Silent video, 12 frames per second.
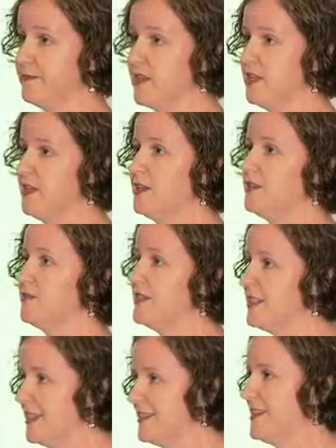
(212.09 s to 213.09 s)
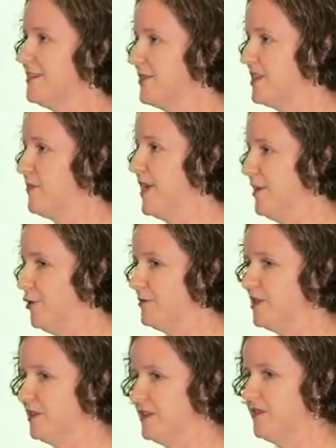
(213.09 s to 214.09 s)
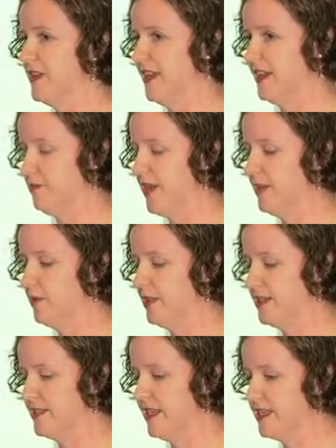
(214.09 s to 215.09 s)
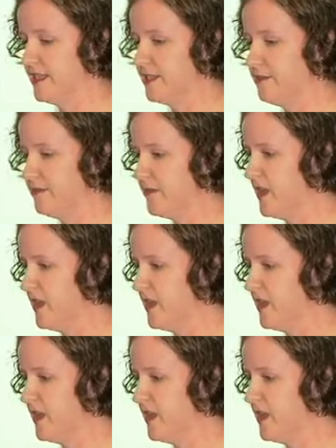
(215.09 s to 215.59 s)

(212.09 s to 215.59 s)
So it doesn't give us many options for getting people assessed.